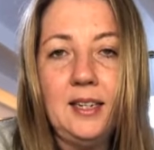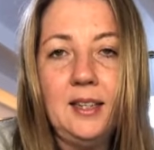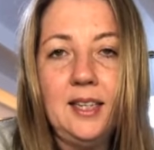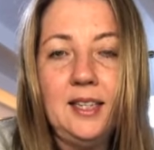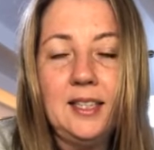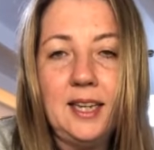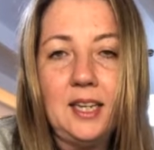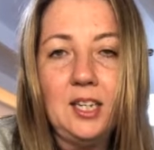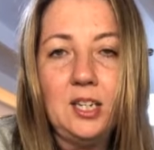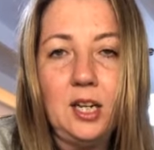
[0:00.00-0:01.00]
the
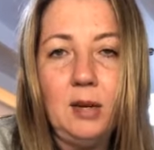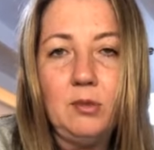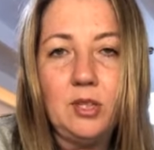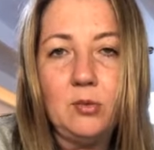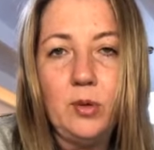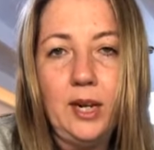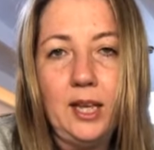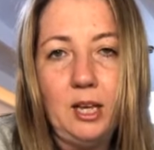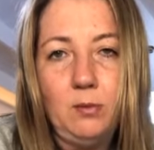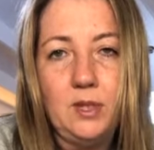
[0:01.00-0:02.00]
second time just really
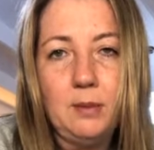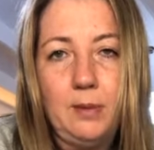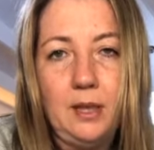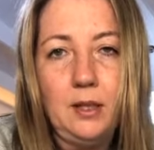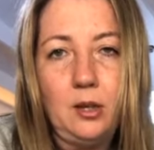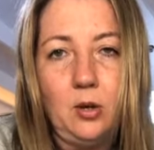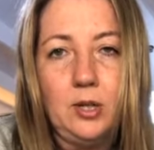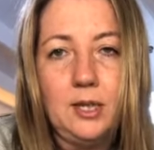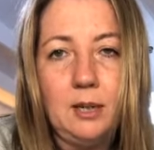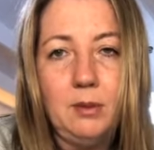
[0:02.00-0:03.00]
helps cement the
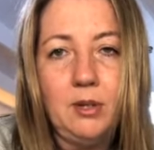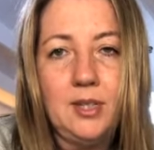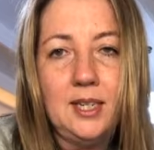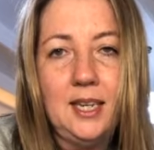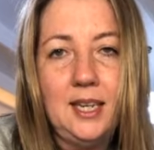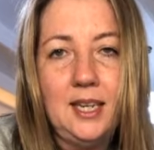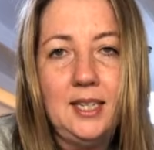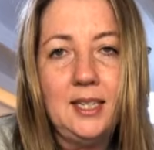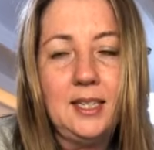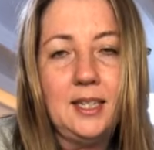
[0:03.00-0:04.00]
content, because it
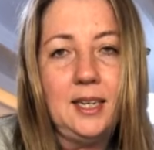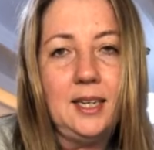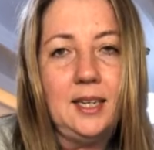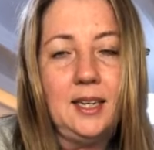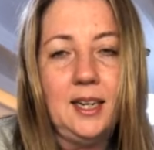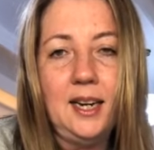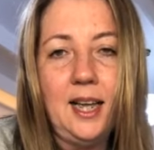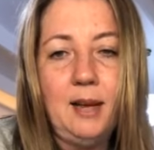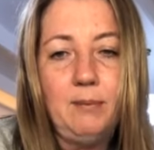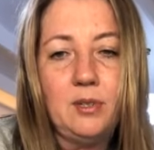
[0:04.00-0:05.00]
is an
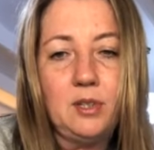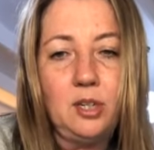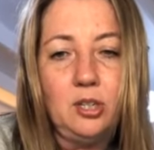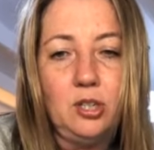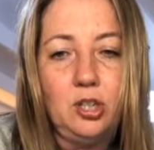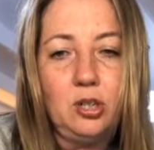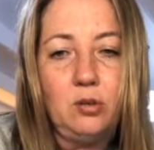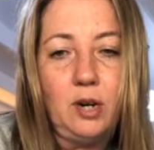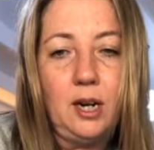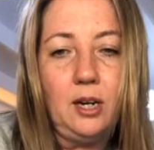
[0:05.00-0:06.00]
absolute
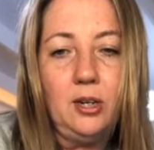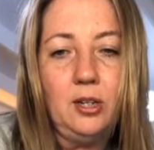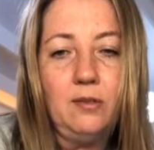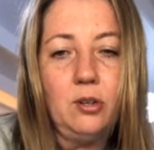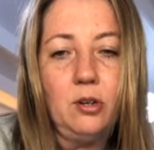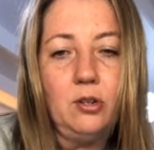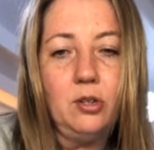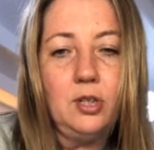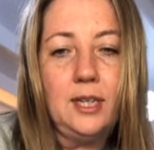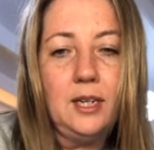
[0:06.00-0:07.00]
truckload of
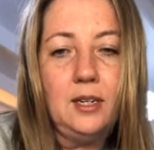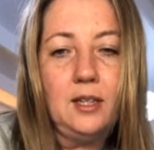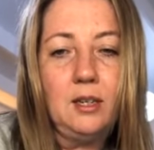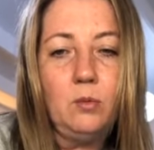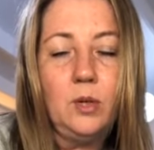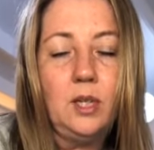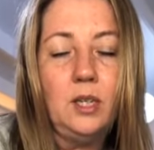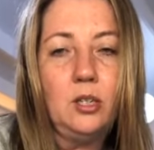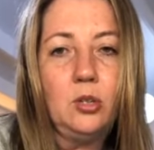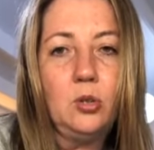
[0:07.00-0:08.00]
content that we
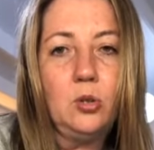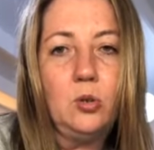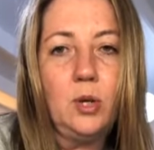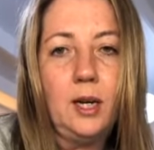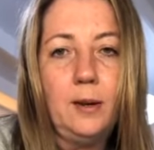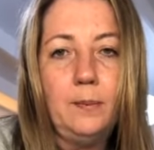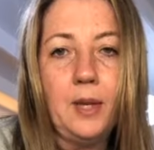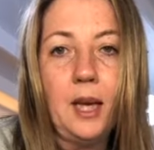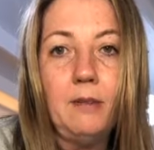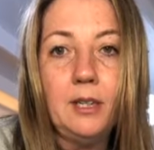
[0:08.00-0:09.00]
do
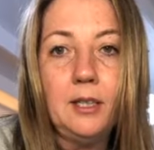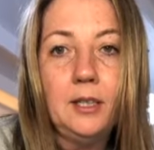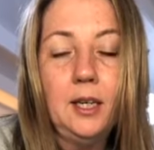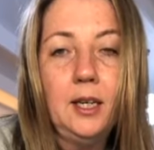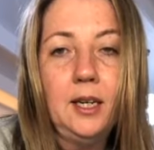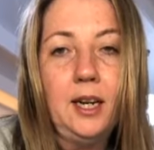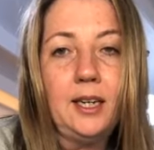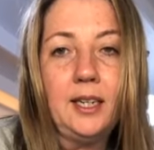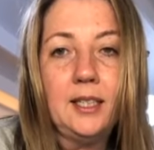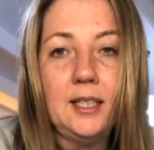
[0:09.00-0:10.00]
cover.
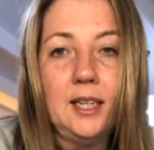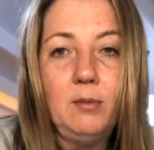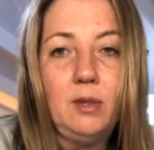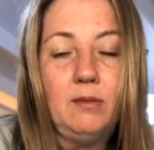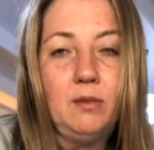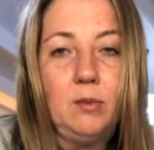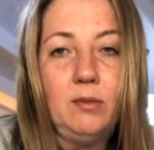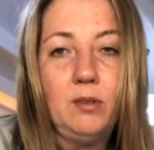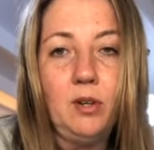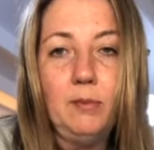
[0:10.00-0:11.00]
Like I said,
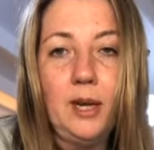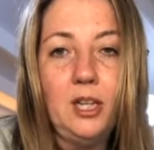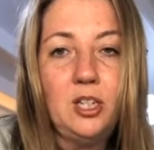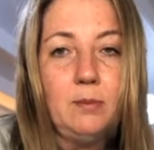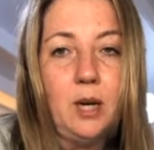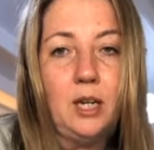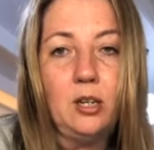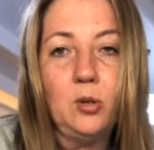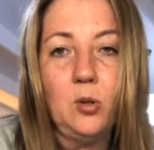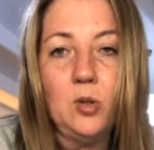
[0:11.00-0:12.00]
we've got major, minor
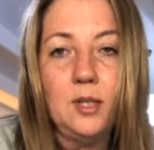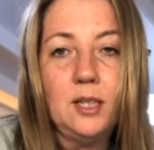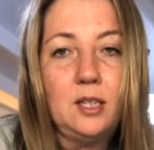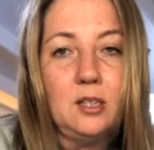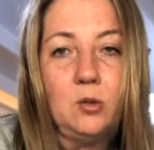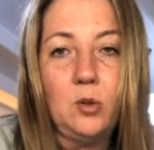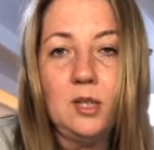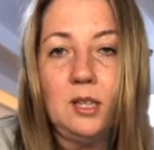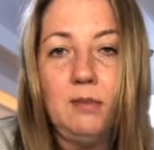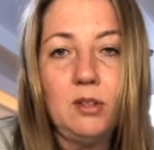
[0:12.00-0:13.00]
chords, 6th chords,
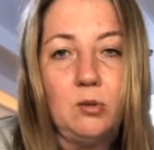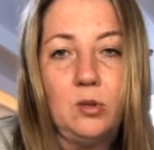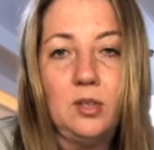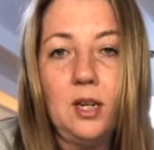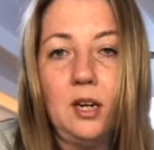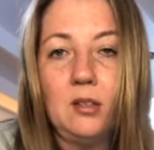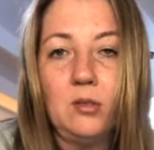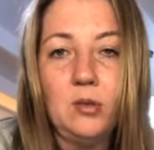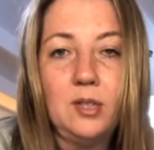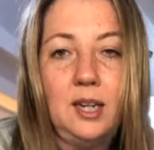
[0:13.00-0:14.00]
7th chords, 9th
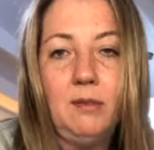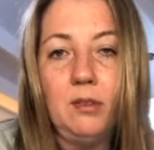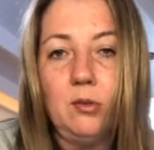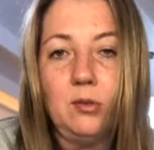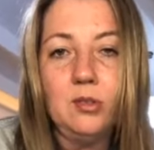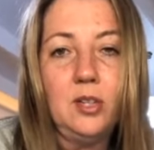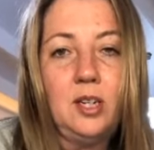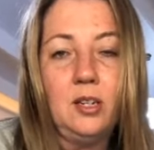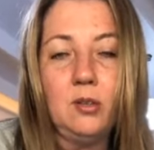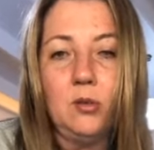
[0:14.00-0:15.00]
chords, 11th chords,
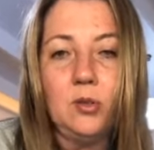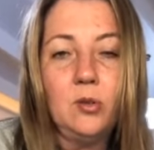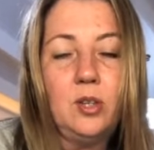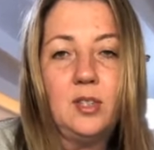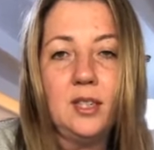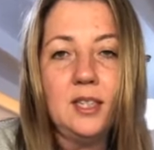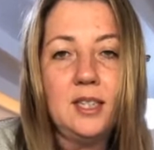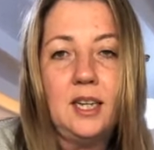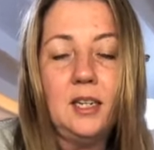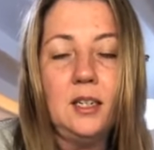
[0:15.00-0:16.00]
13th chords, all those
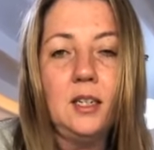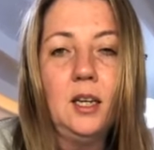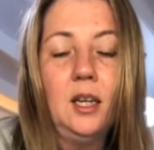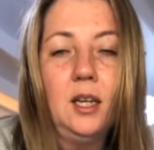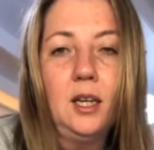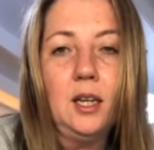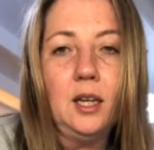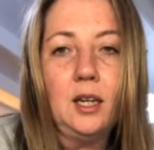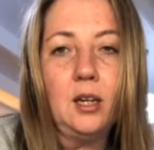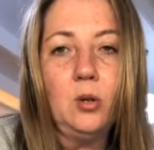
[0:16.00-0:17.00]
extended
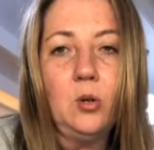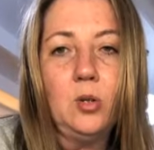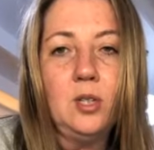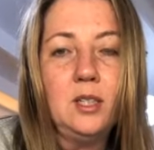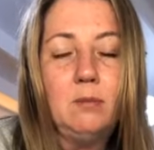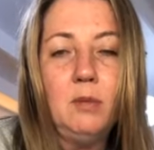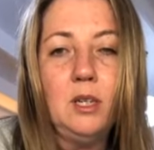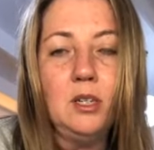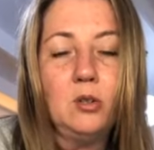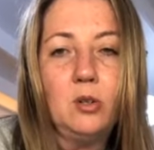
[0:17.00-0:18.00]
chords,
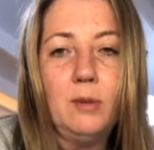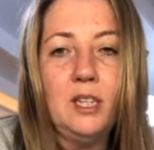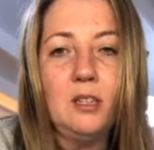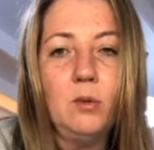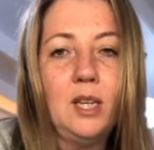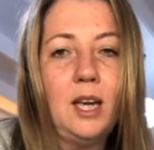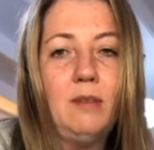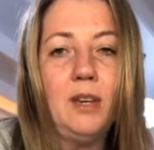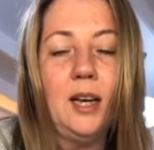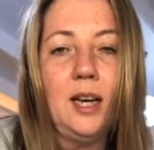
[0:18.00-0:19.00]
diminished, augmented. We
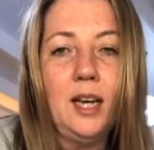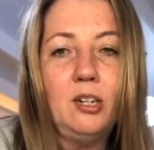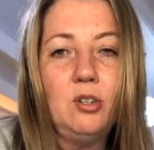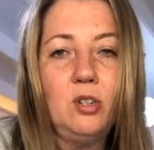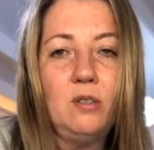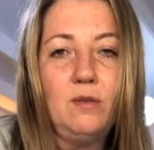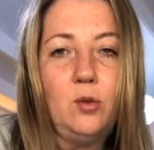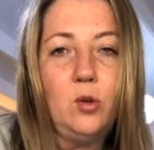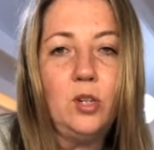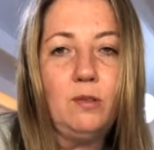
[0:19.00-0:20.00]
cover
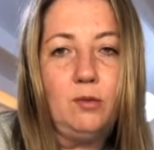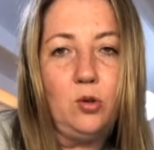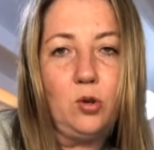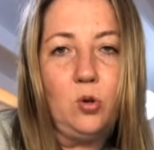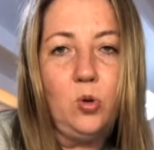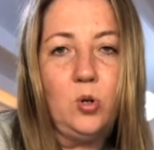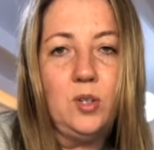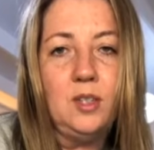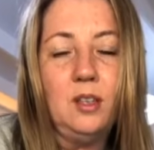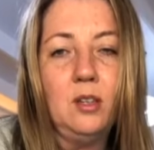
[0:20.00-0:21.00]
144
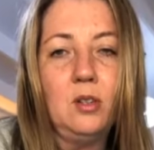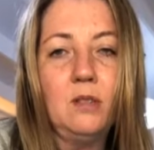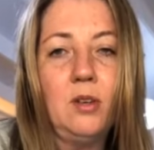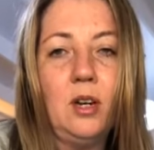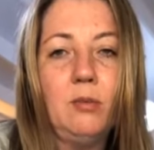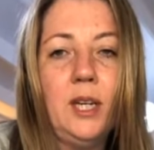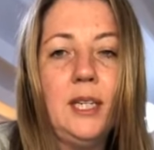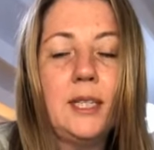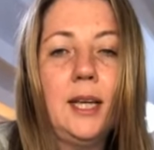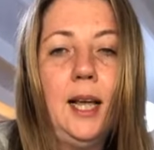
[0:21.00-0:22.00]
chords in those 5
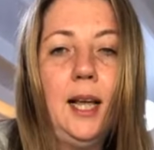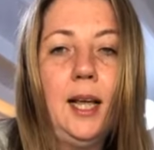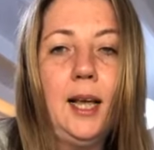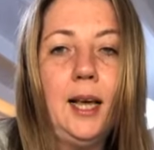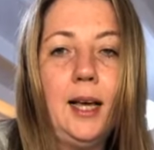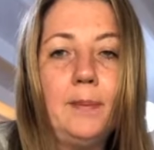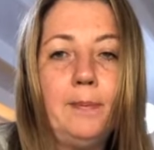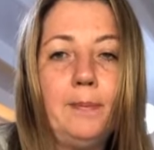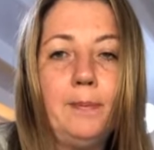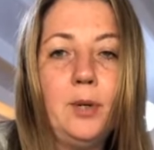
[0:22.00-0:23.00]
weeks,
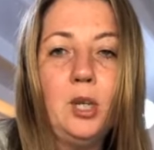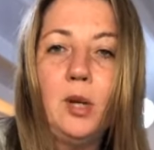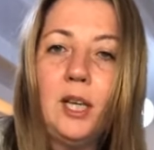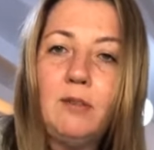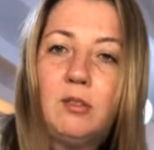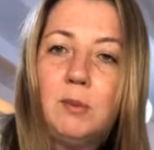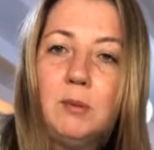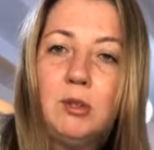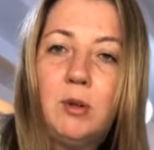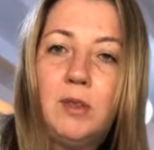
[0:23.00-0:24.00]
but you only have to
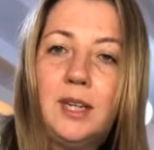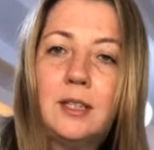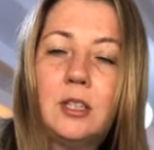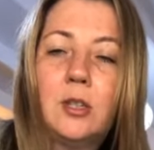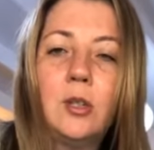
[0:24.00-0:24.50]
remember 12 things. So